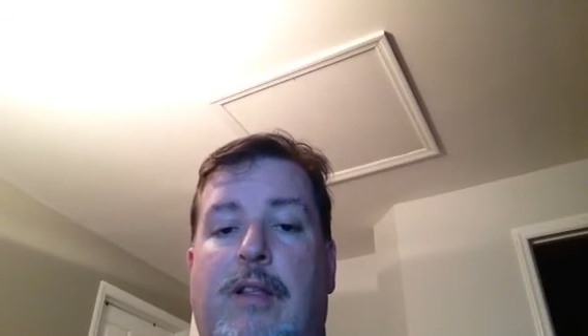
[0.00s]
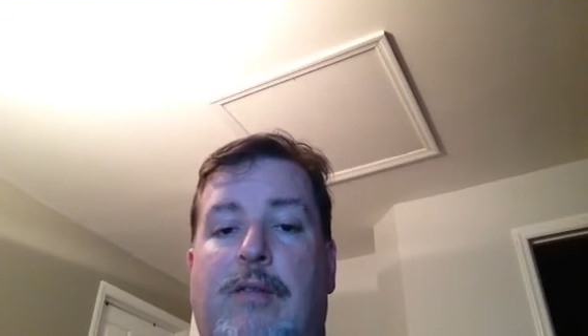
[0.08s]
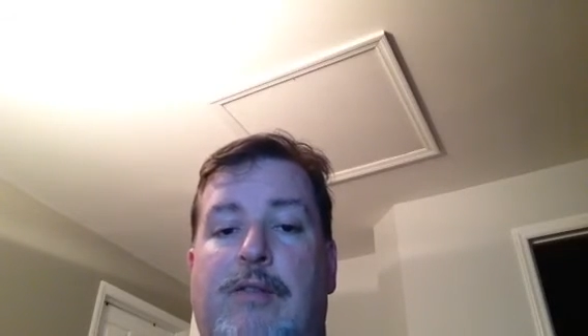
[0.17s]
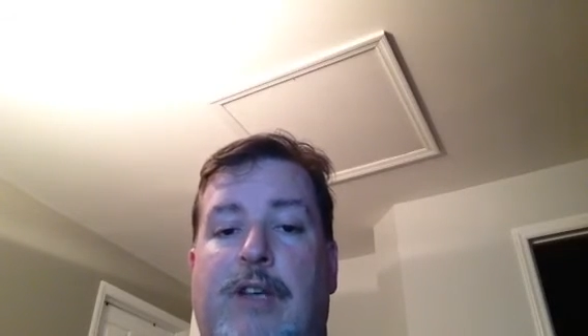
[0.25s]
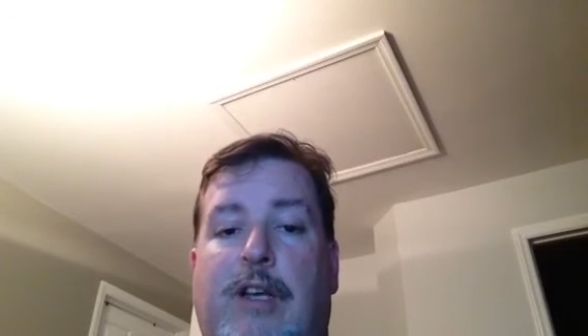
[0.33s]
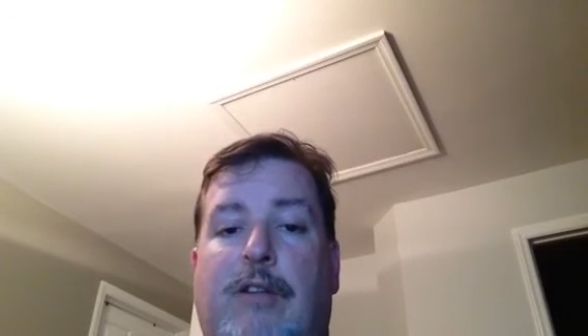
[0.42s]

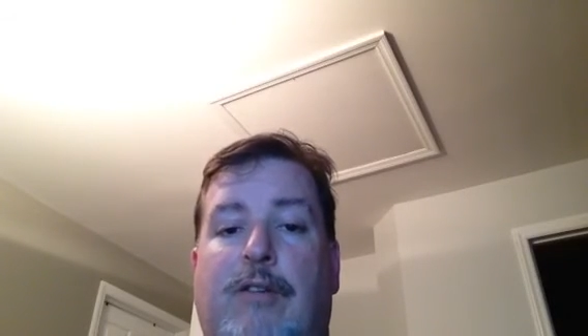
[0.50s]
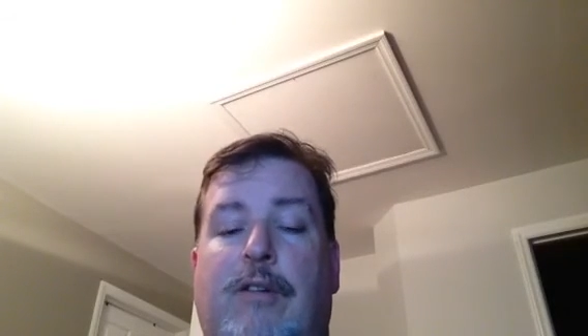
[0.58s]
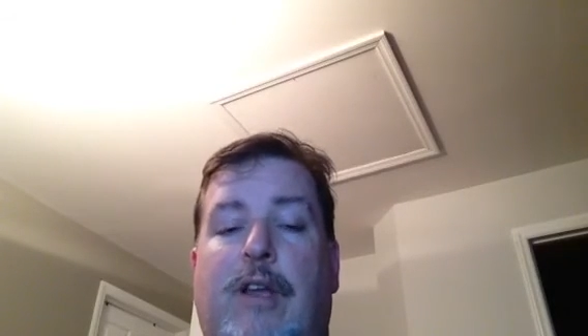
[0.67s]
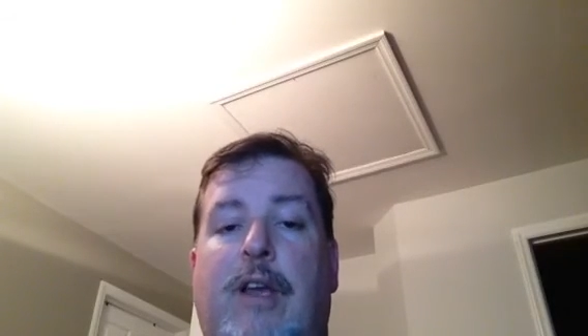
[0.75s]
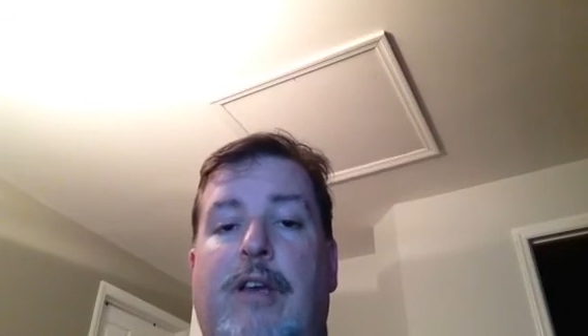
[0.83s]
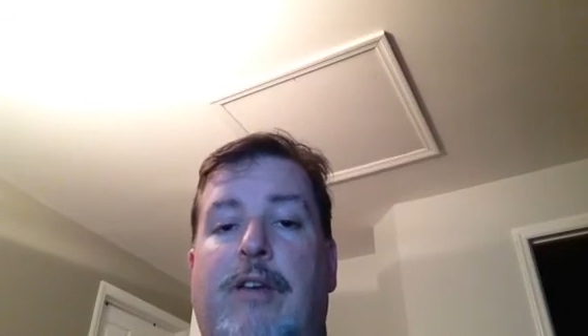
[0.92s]
secular
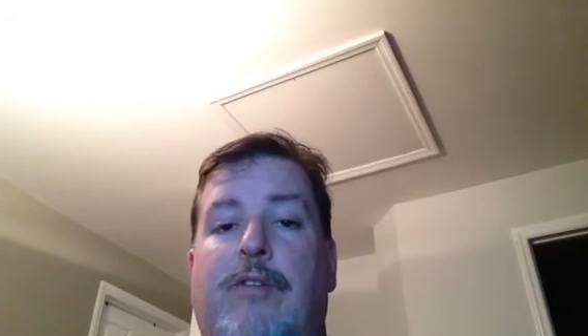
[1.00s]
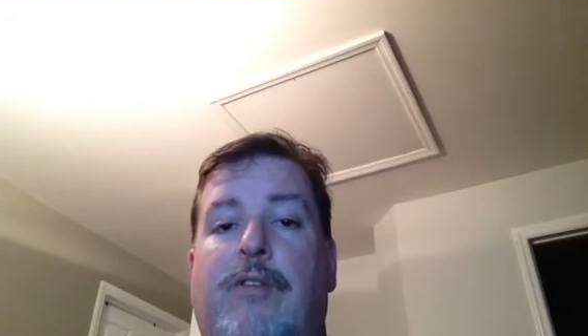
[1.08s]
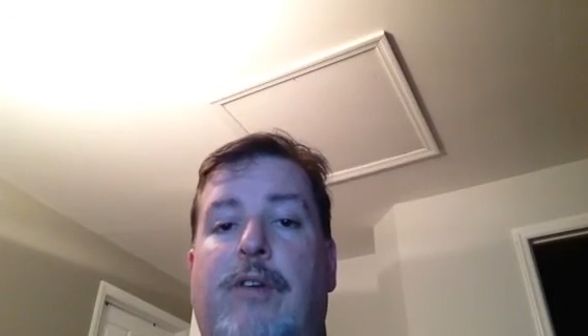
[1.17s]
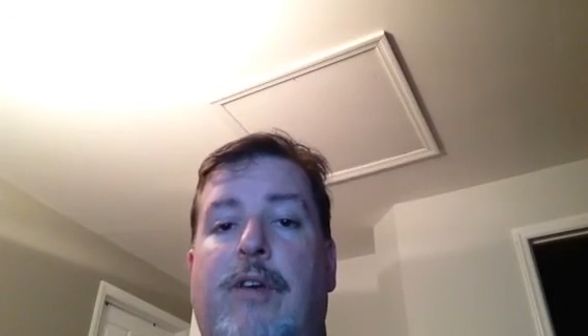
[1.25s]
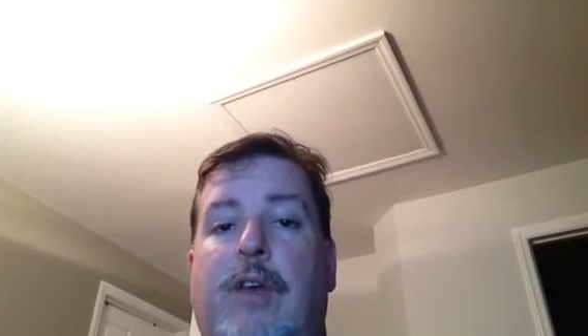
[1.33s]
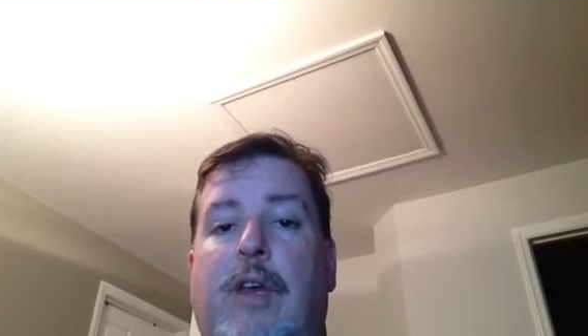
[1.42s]
days,
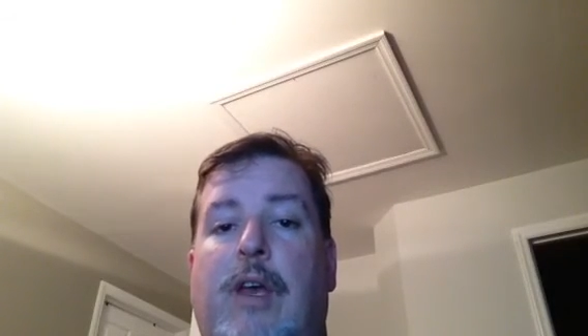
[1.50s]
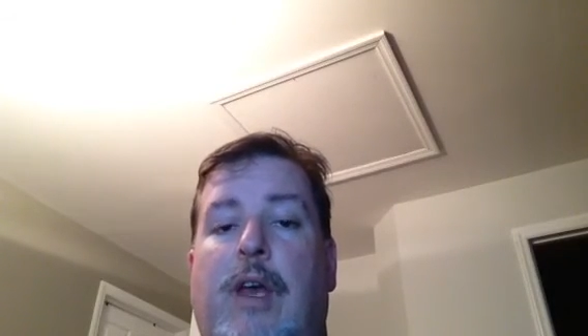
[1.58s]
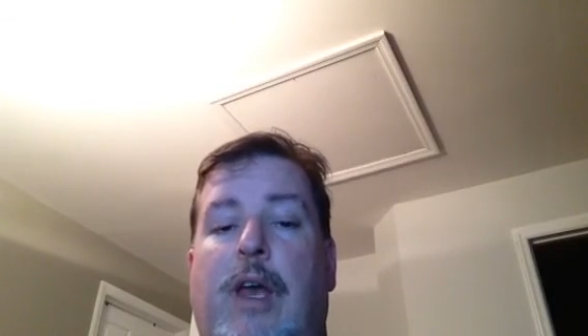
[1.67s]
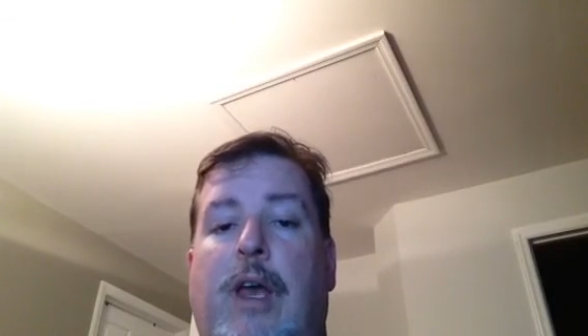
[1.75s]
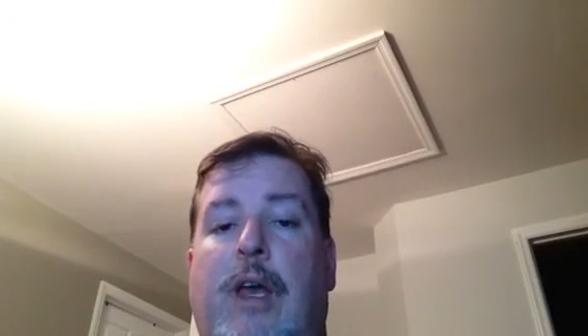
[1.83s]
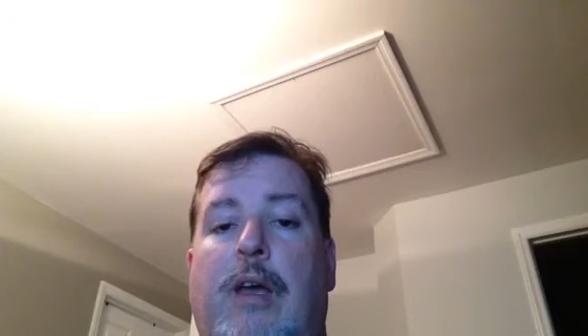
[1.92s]

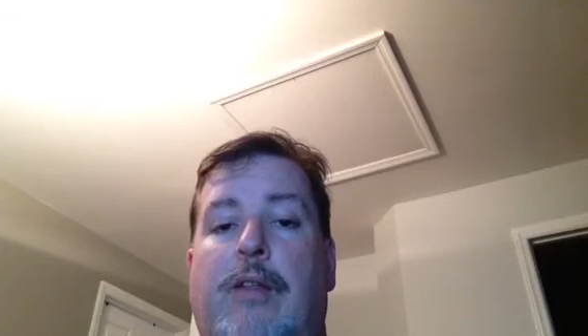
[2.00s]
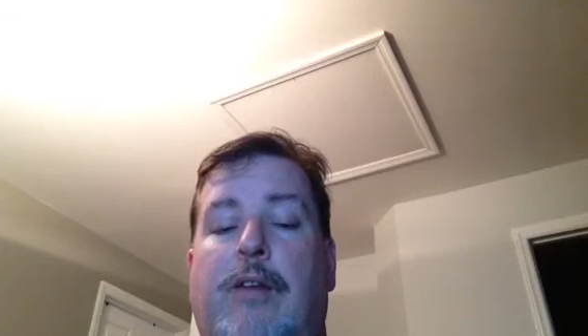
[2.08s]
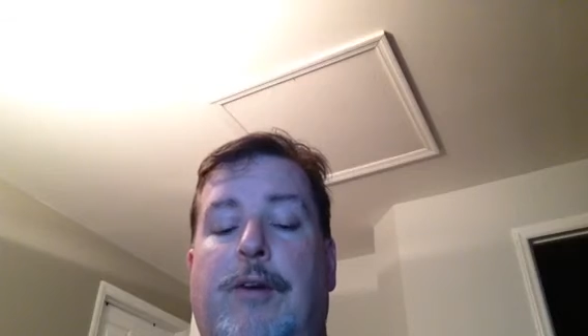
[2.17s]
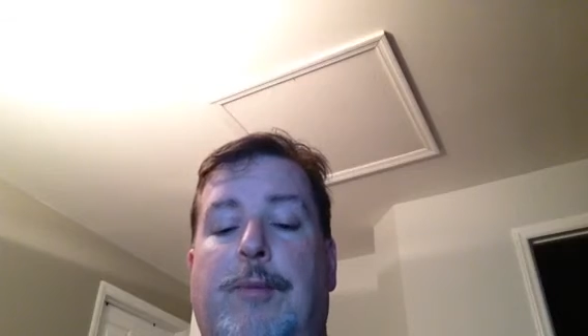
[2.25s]
and